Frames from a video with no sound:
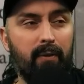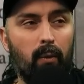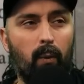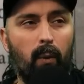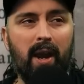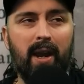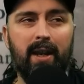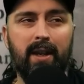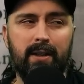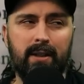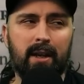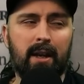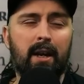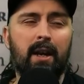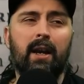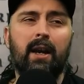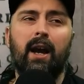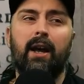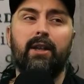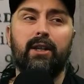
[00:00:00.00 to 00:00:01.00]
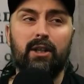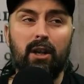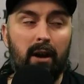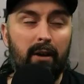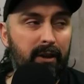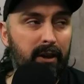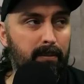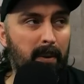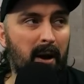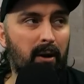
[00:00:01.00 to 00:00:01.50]
ways. At the start of
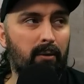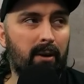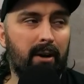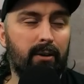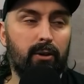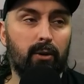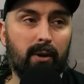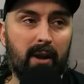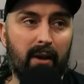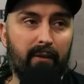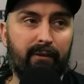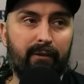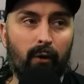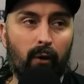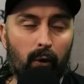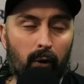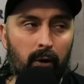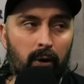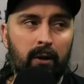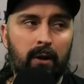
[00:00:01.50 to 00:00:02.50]
each battle round, you'll get 4.